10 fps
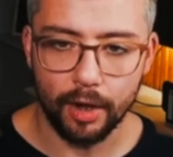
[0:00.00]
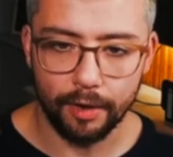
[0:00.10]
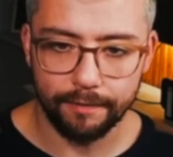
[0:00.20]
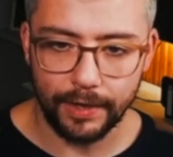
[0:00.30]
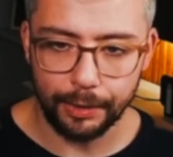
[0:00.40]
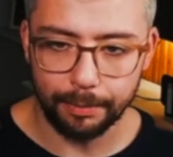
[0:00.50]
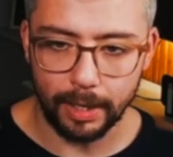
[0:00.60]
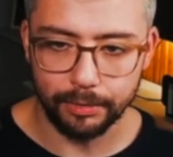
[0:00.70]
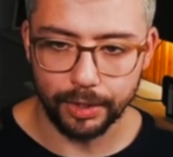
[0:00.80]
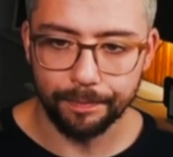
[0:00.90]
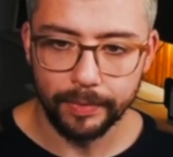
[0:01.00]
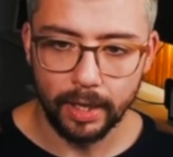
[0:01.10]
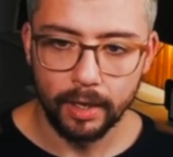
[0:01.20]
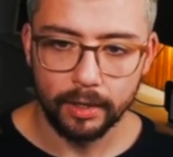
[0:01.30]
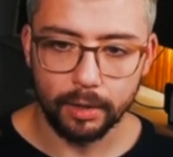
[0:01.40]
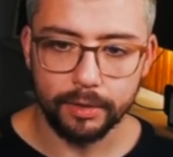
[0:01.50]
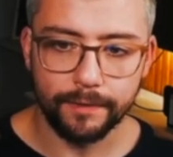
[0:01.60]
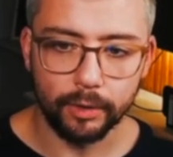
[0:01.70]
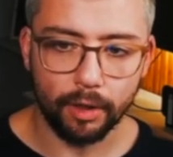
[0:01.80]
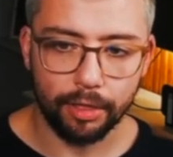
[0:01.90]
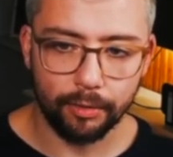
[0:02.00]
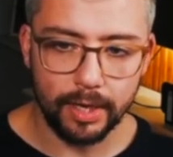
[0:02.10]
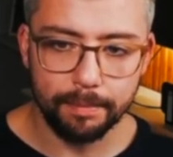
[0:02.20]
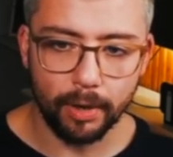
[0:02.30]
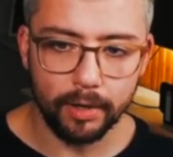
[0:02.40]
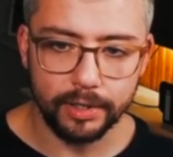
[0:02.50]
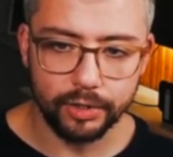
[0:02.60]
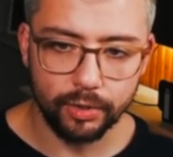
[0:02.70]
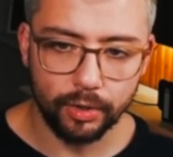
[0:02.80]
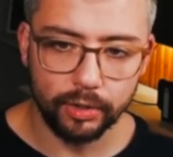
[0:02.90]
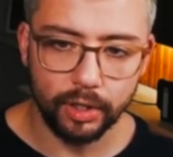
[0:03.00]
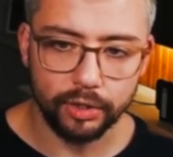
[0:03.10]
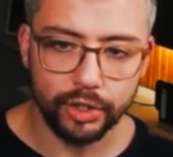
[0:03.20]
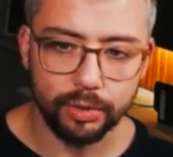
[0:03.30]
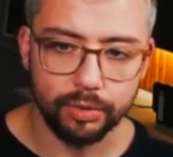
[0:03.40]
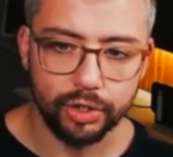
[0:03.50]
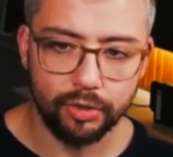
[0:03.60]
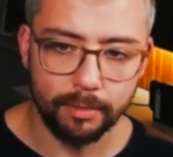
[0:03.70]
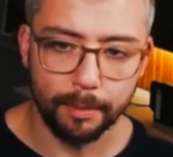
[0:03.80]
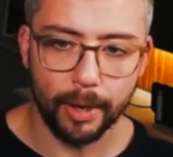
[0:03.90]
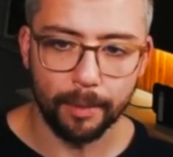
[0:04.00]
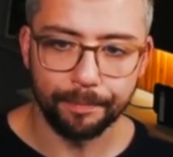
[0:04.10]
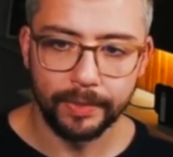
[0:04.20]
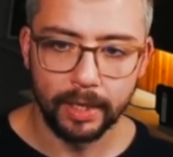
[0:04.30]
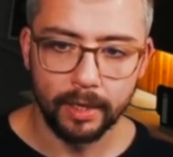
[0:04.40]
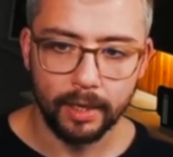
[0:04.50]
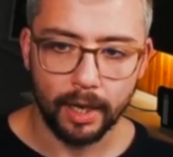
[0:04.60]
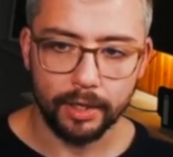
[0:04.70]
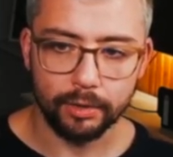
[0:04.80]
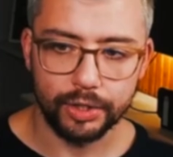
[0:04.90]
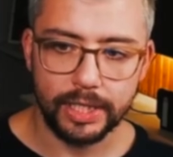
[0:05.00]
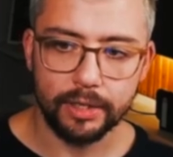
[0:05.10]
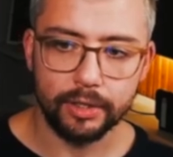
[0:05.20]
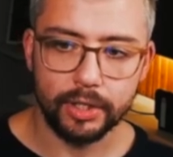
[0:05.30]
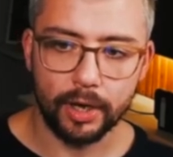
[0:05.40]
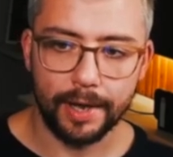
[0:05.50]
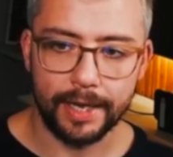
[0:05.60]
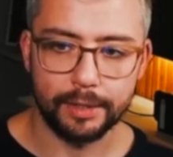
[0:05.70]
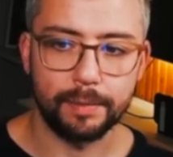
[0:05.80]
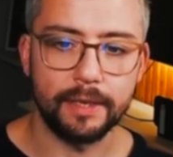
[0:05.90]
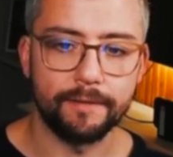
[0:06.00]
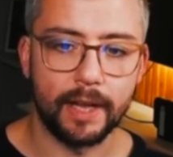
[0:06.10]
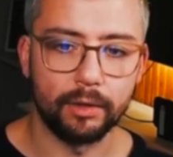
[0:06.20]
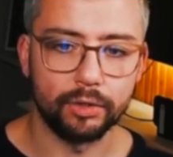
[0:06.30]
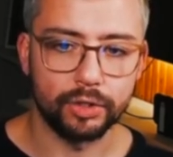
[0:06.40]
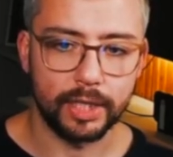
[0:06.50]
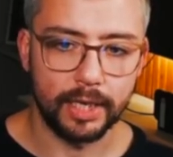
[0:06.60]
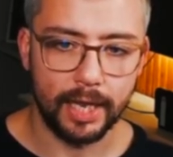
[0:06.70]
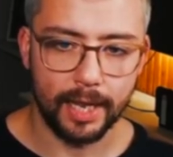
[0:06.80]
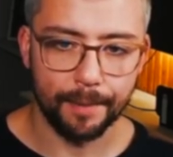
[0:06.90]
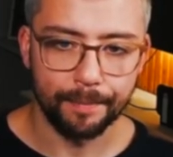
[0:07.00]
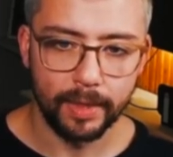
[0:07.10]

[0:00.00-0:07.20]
our file browser. Go to folder 3 bot install and choose StreamerBot and you'll see the .sb file just in here.